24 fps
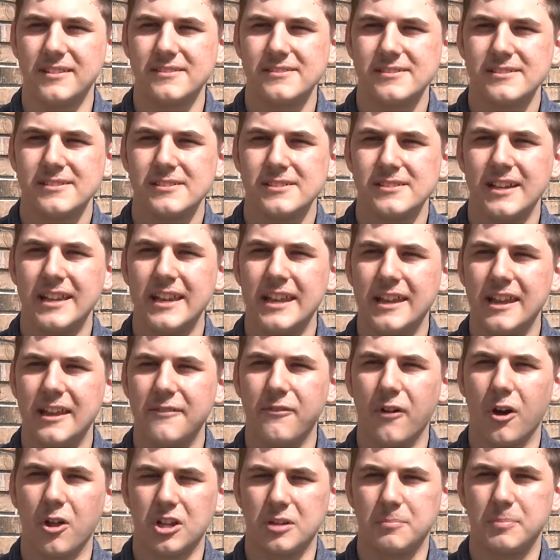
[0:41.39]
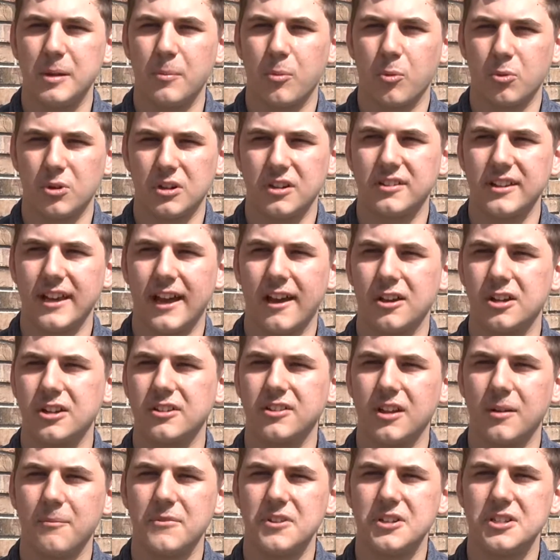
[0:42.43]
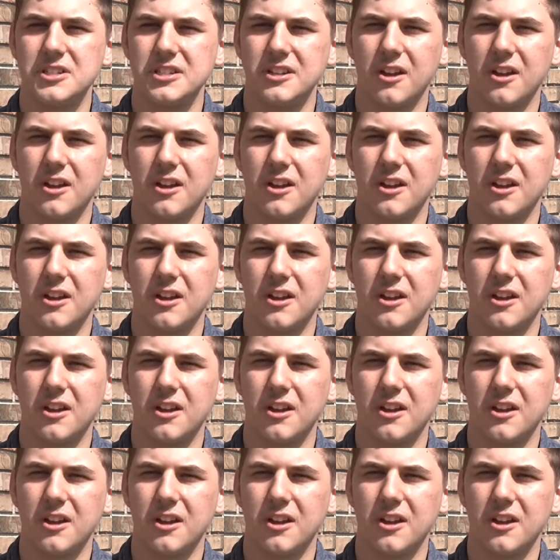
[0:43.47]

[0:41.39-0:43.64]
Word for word: And then if other people were sad or something,